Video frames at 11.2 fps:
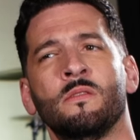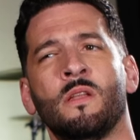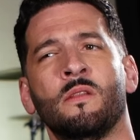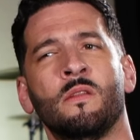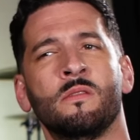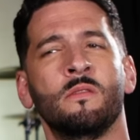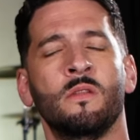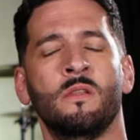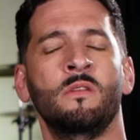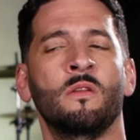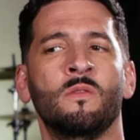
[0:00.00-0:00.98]
that this
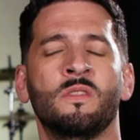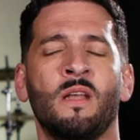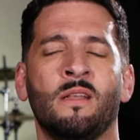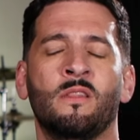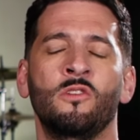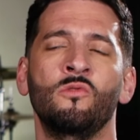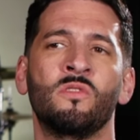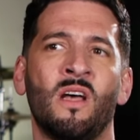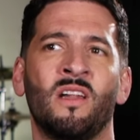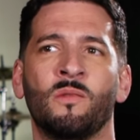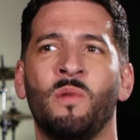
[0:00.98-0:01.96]
you know it's like the new
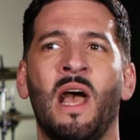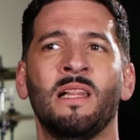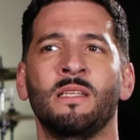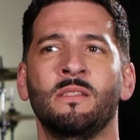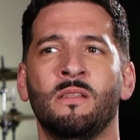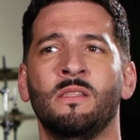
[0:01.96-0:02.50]
sonic palette